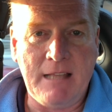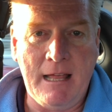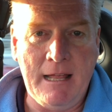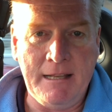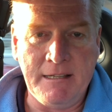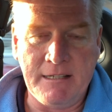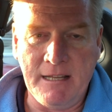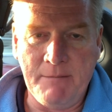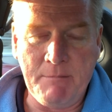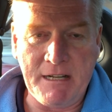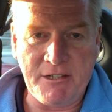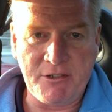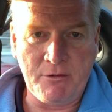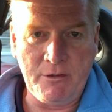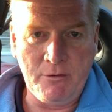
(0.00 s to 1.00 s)
and
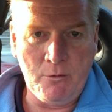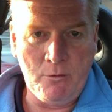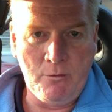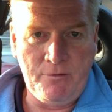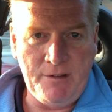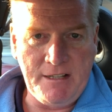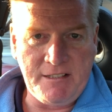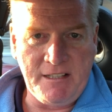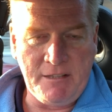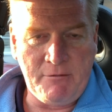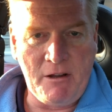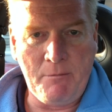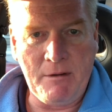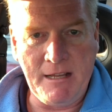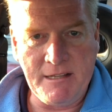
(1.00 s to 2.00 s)
make sure it all fits in
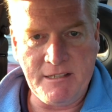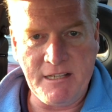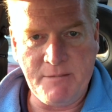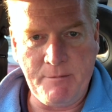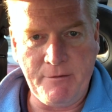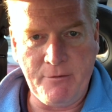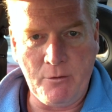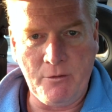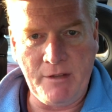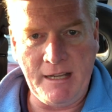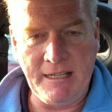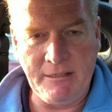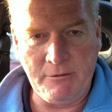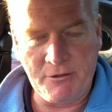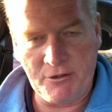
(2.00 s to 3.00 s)
the right places before
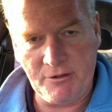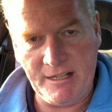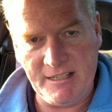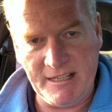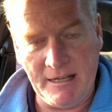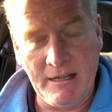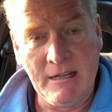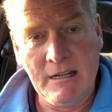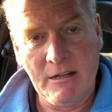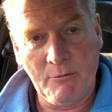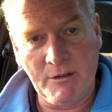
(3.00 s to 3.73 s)
then he'll treat it.